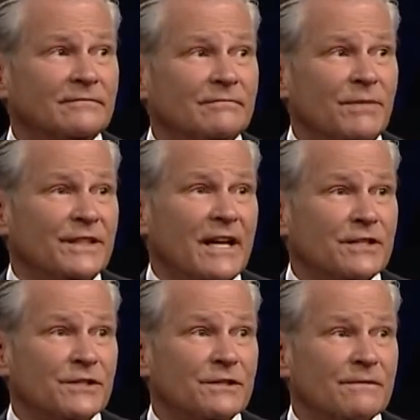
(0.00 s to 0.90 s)
But
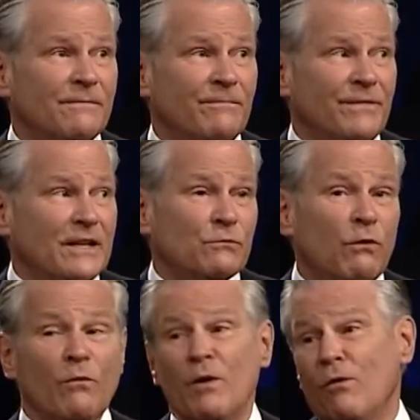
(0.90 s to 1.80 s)
that's, that's
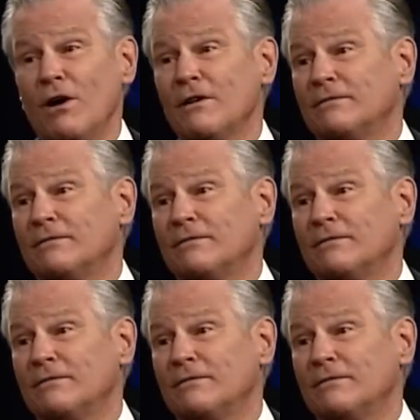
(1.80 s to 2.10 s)
where we were.